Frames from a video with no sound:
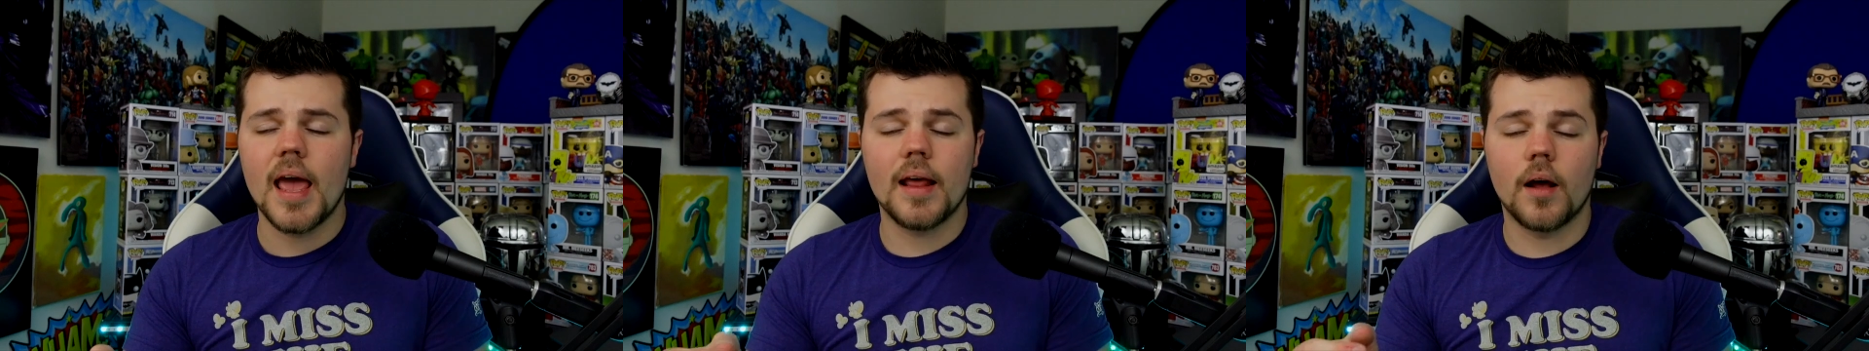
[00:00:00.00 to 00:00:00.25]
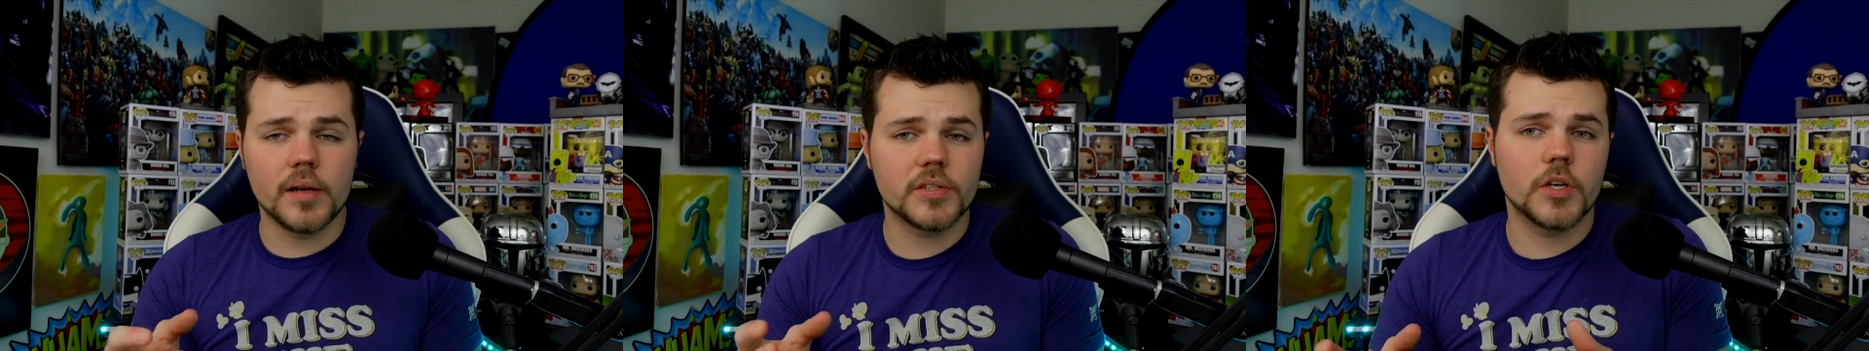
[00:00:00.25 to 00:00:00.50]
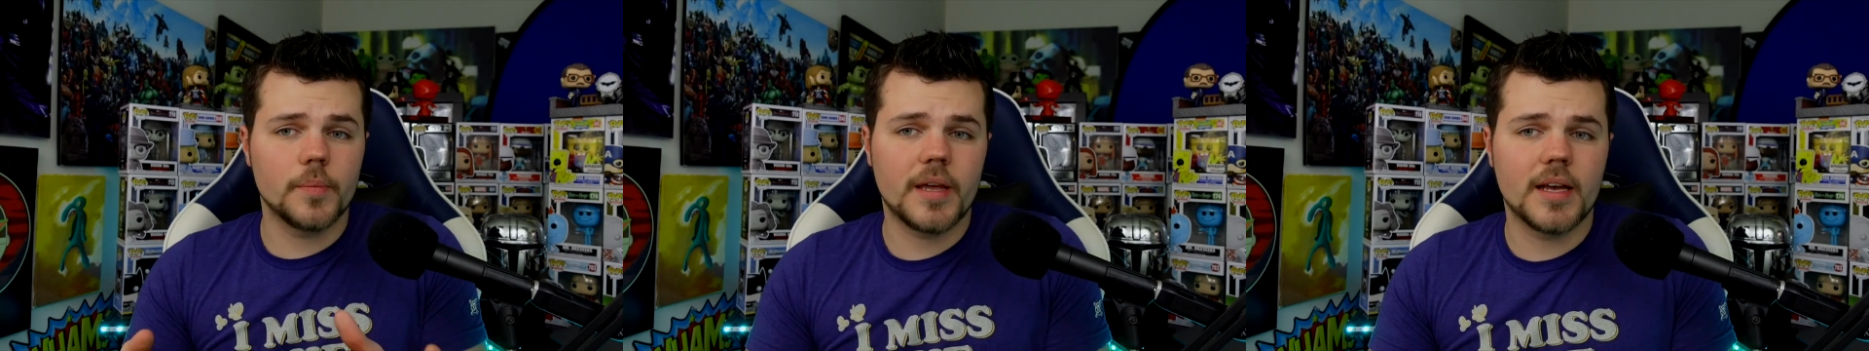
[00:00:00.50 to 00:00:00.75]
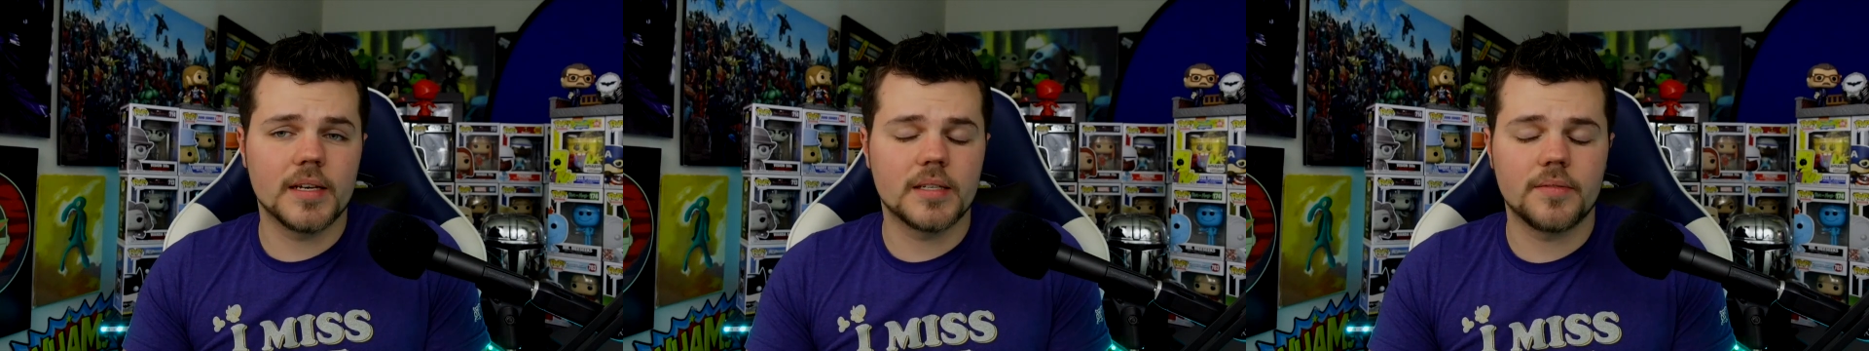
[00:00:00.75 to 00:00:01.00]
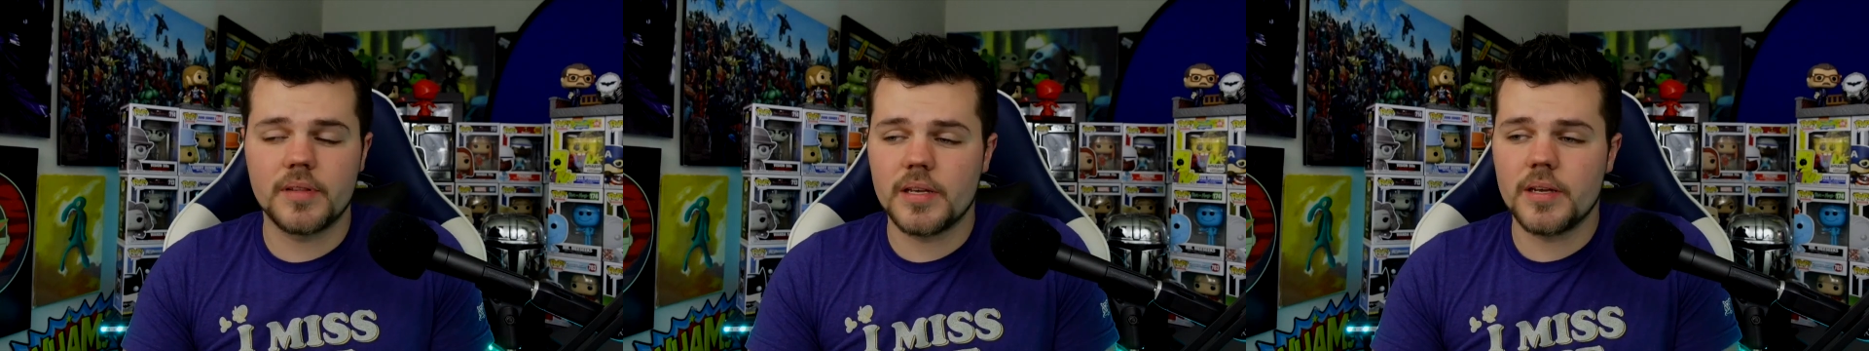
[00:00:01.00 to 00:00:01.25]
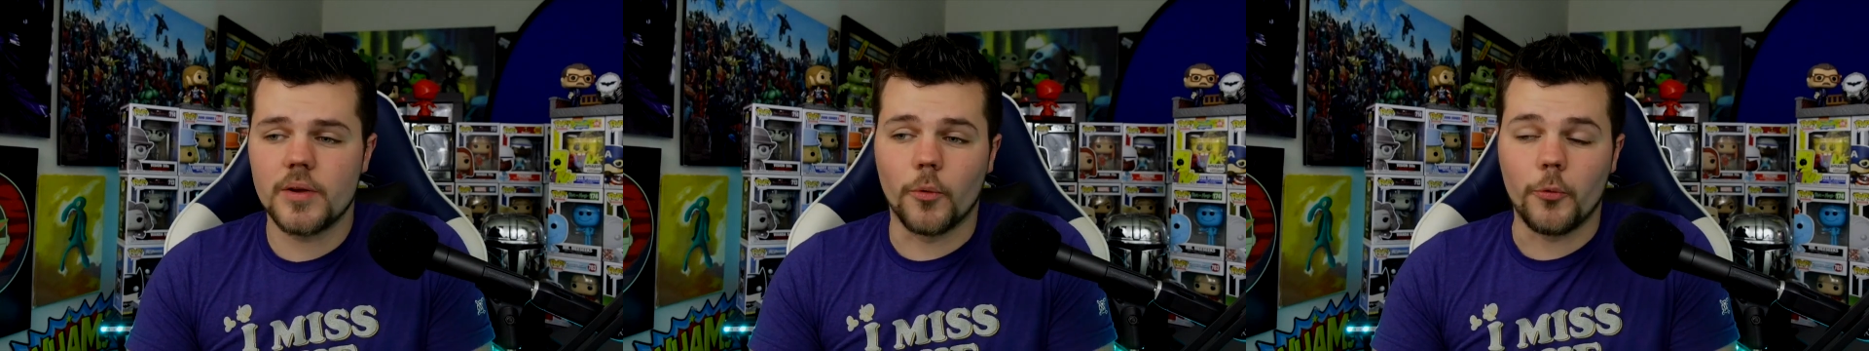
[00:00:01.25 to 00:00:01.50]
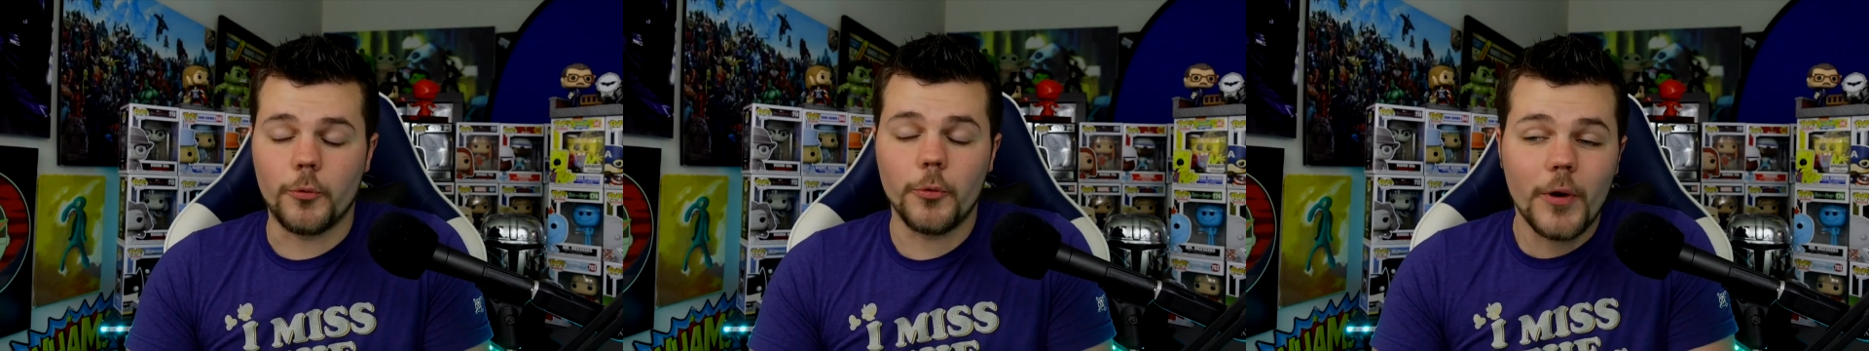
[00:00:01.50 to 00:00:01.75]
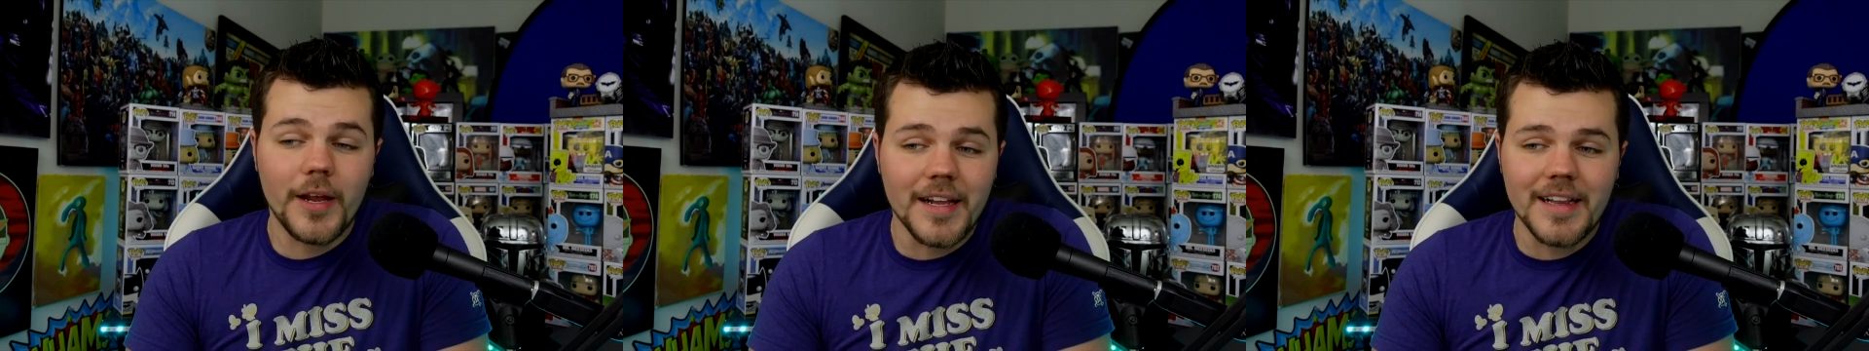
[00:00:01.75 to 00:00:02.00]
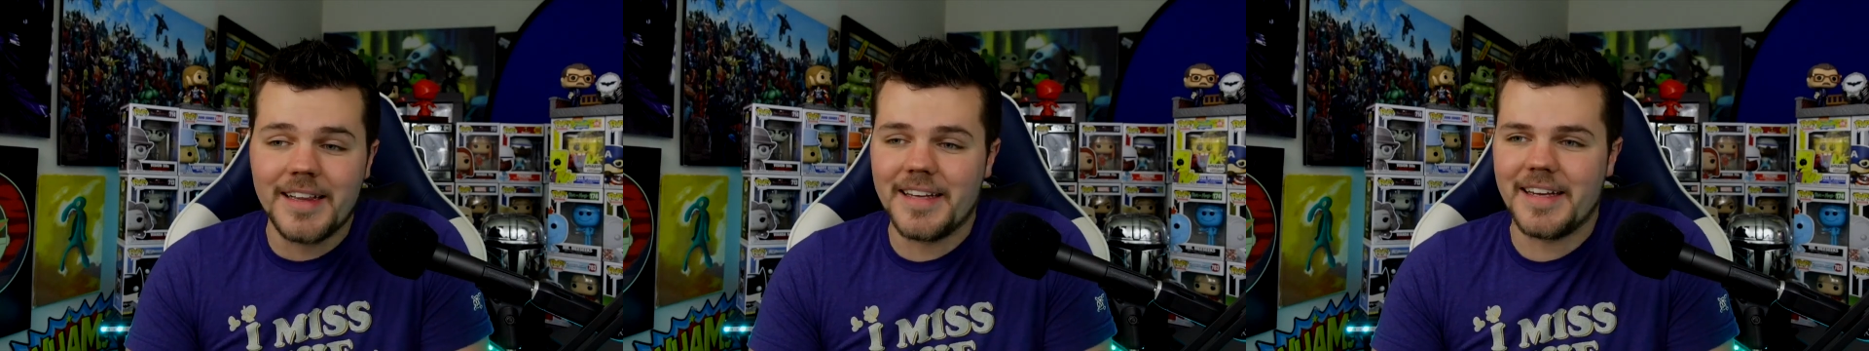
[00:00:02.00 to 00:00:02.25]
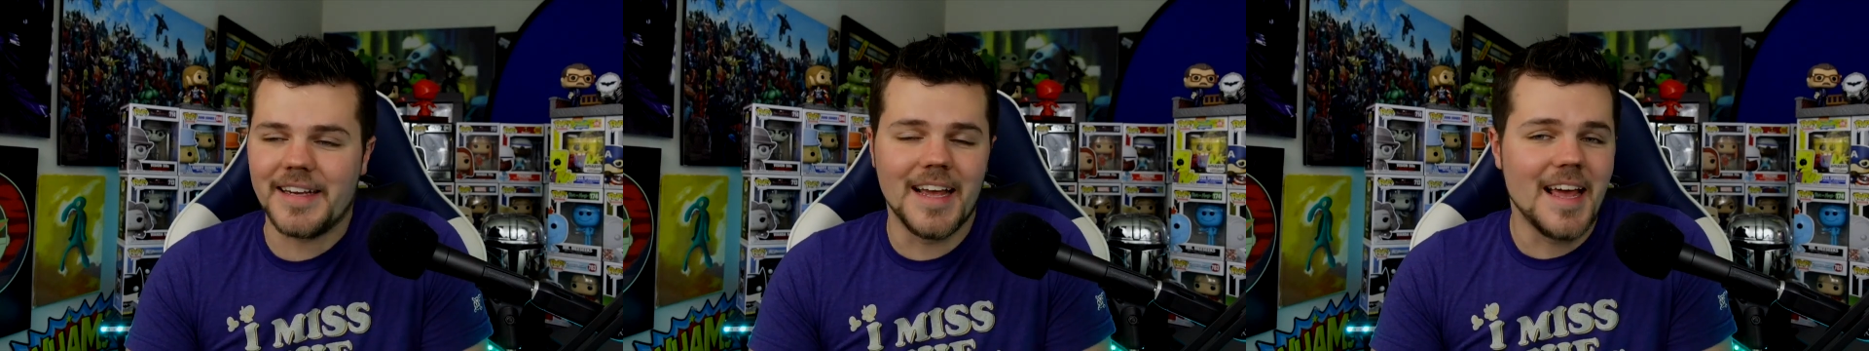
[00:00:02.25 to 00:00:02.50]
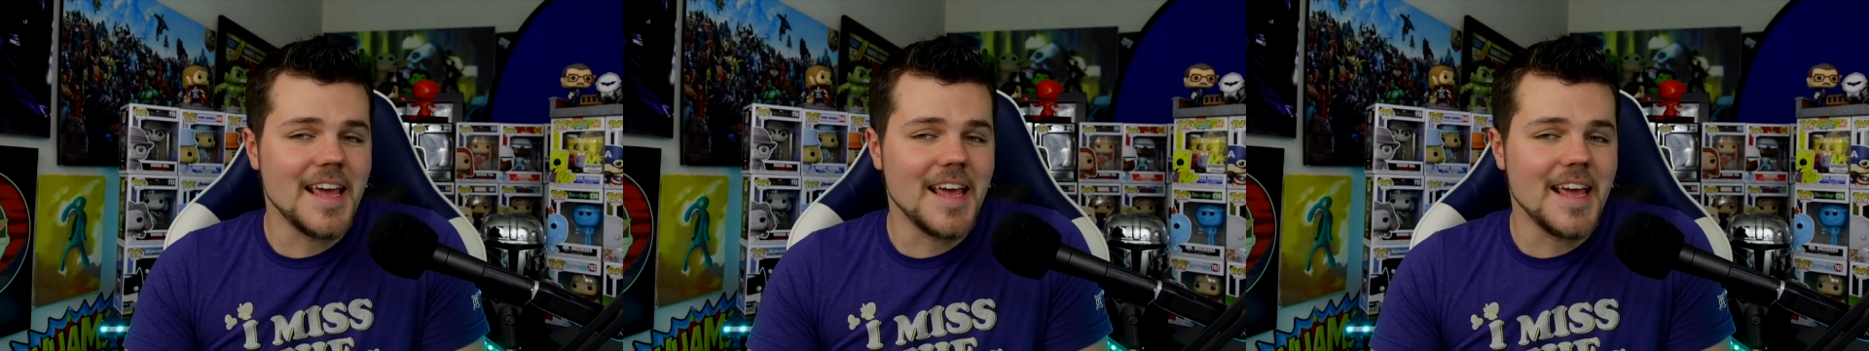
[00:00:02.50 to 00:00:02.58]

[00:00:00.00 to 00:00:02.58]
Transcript: and also because of the really